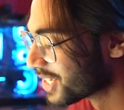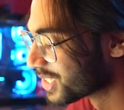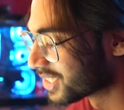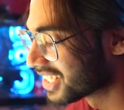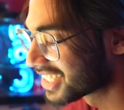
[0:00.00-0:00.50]

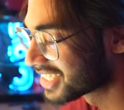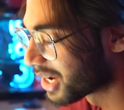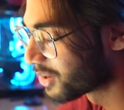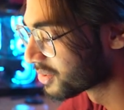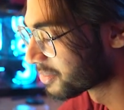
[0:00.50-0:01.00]
So this is
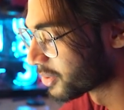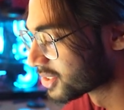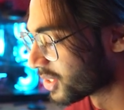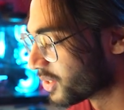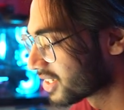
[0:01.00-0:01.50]
how the
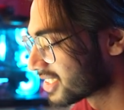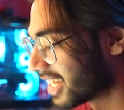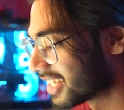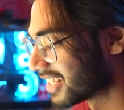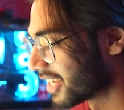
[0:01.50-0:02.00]
person looks. He
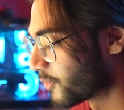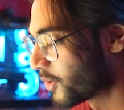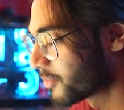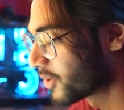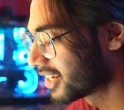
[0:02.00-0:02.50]
has like a
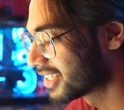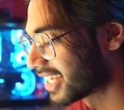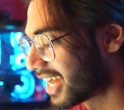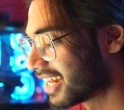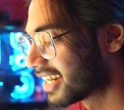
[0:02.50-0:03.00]
water bottle in his
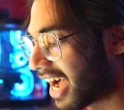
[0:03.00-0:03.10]
hand.